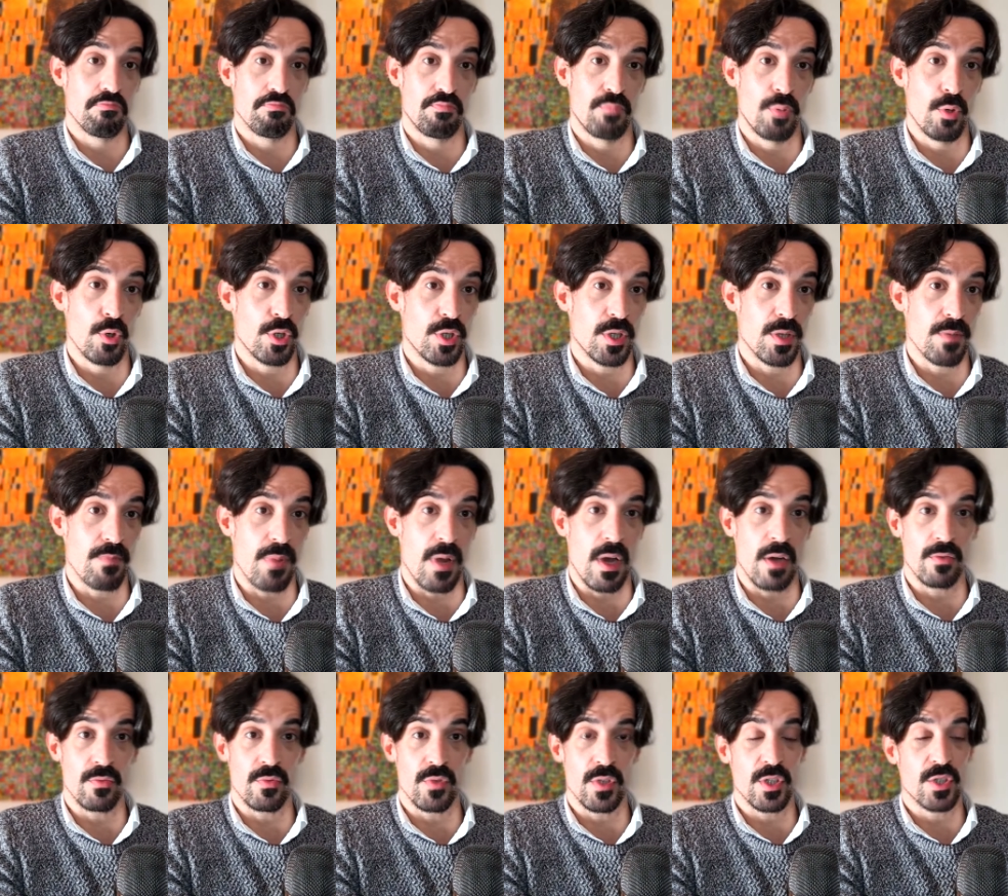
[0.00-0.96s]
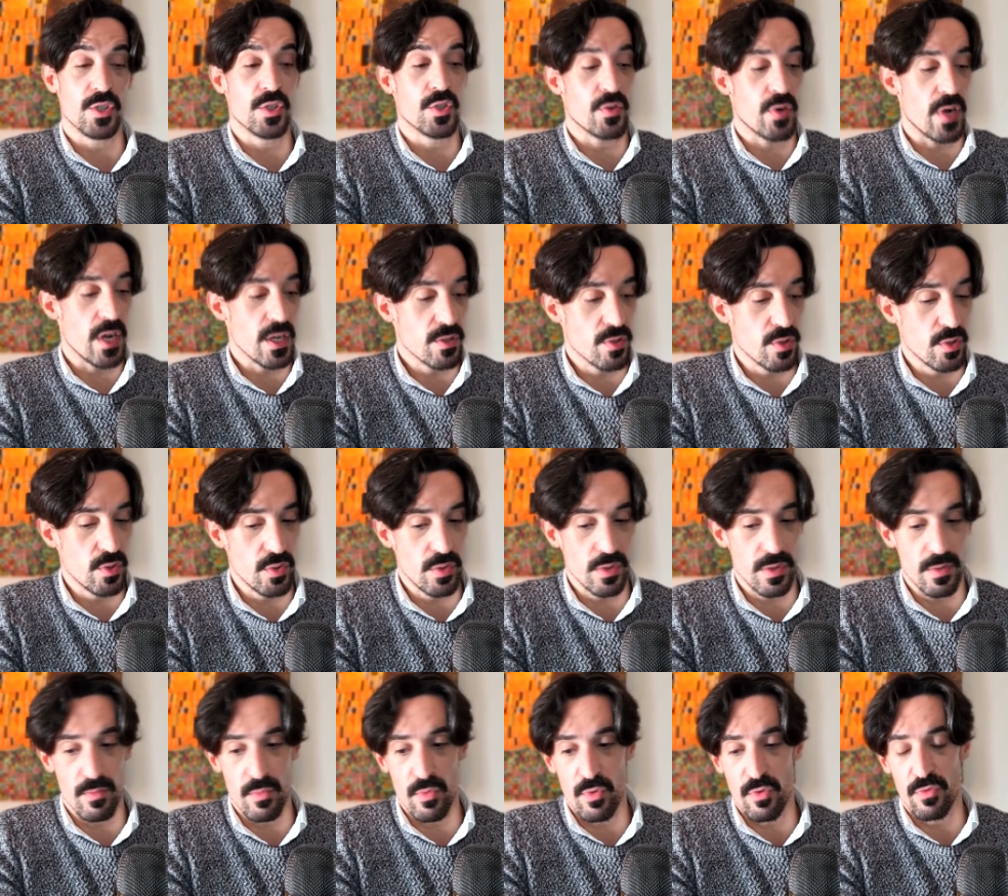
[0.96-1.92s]
push the boundaries, try to do
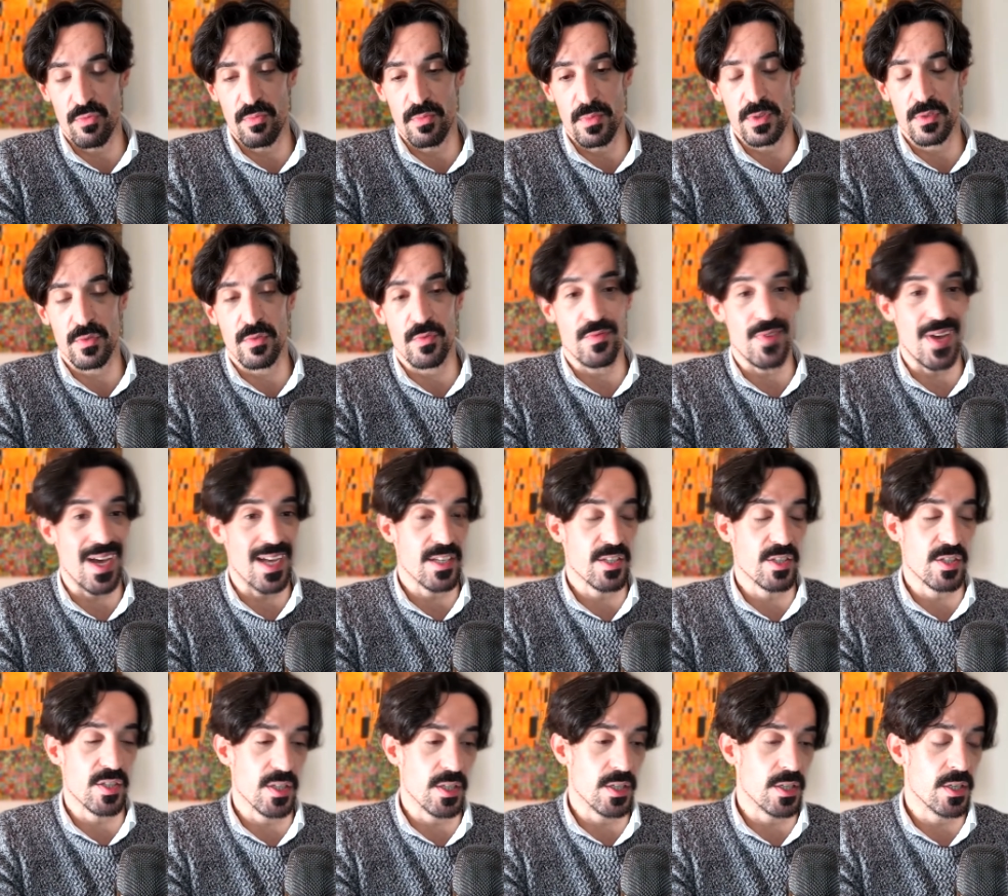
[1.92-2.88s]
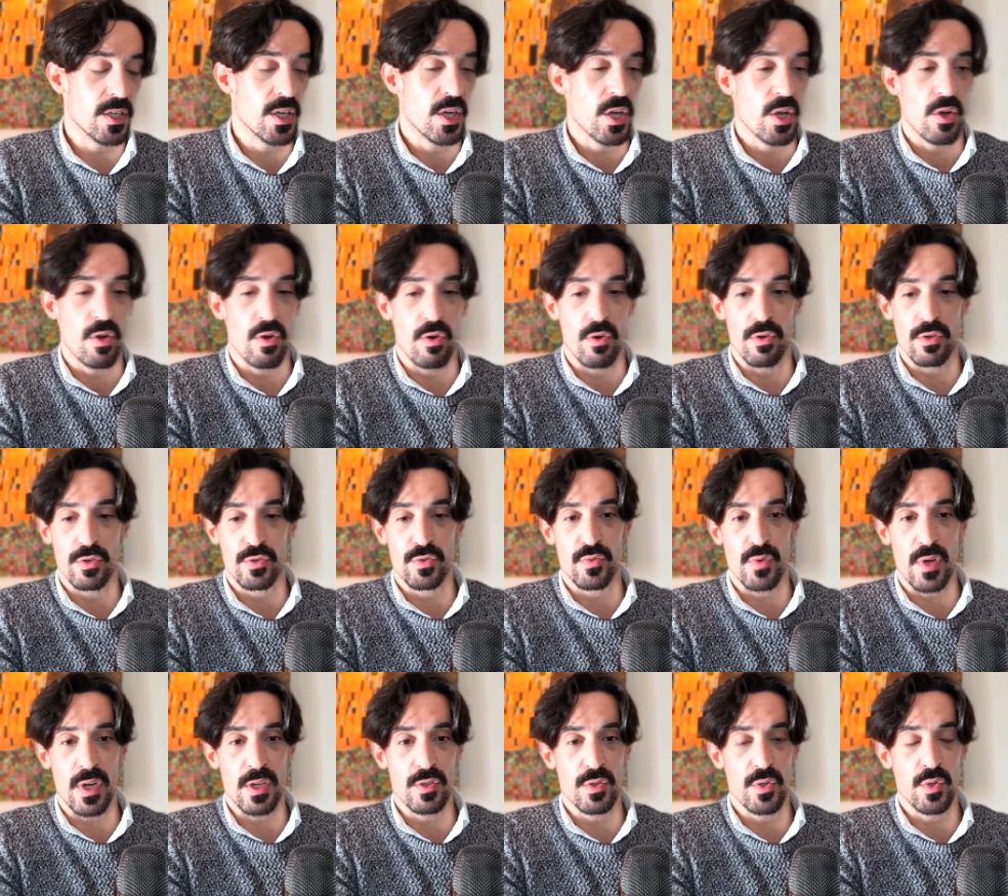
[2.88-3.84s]
the movement faster, or
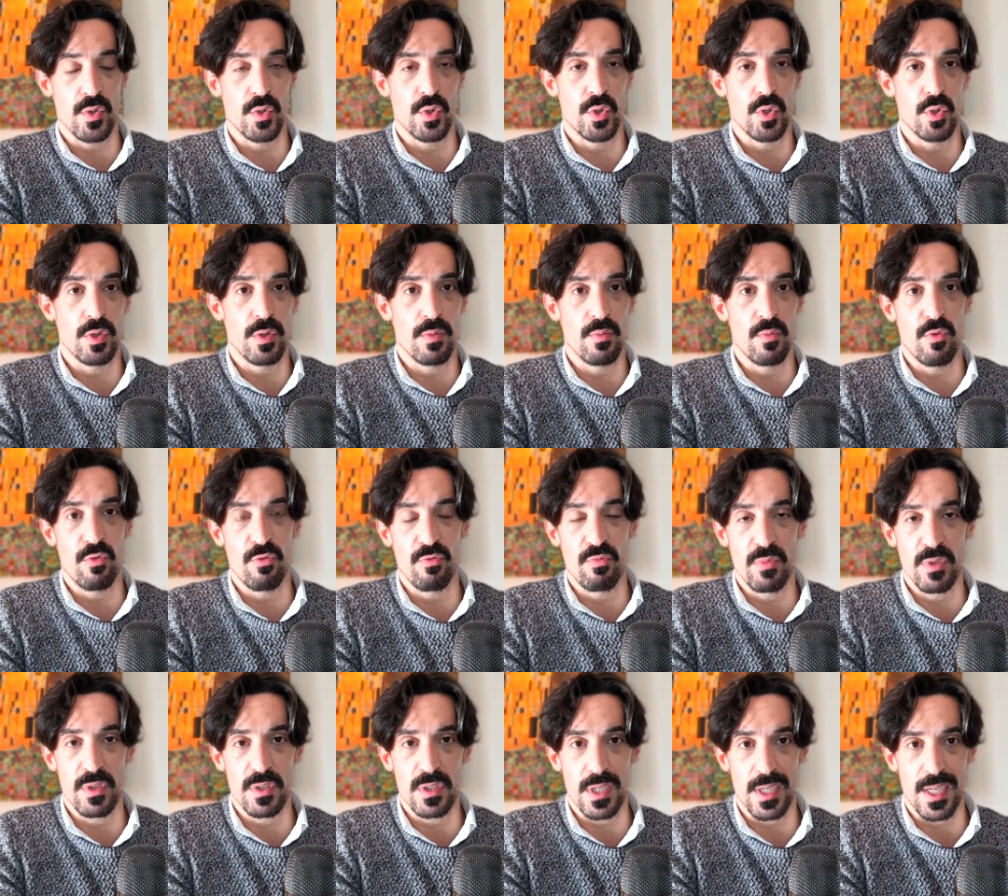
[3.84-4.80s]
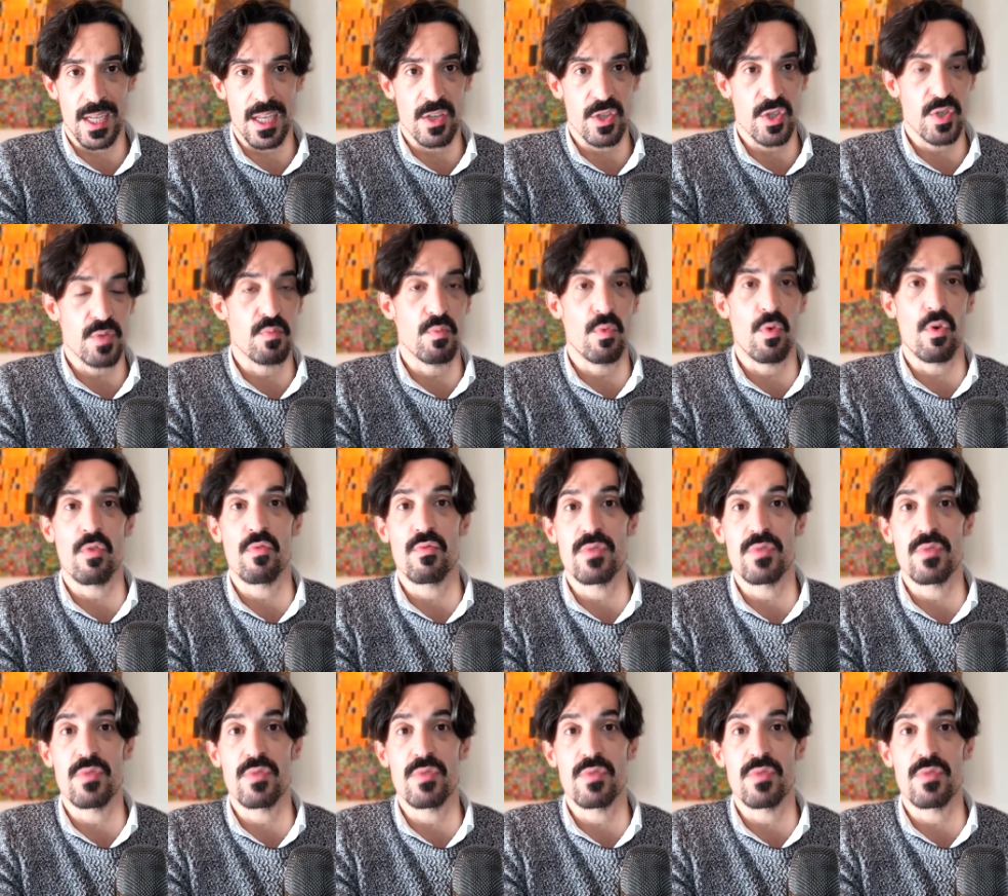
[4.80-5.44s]
try to do the movement against more